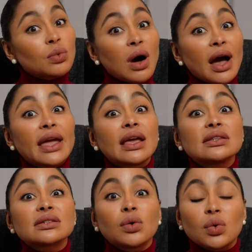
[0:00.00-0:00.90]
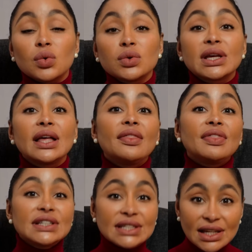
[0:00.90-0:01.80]
why it's called
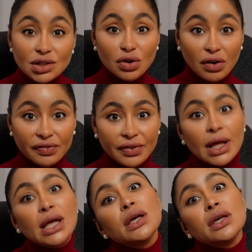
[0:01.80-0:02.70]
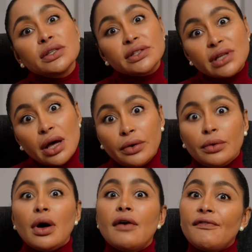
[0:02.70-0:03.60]
the tear trough. So
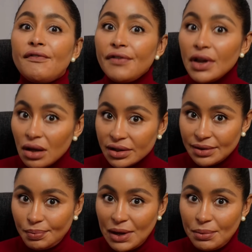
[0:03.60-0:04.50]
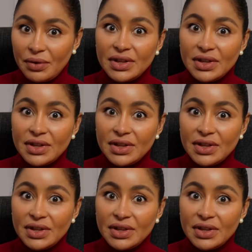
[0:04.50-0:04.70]
for lots of people,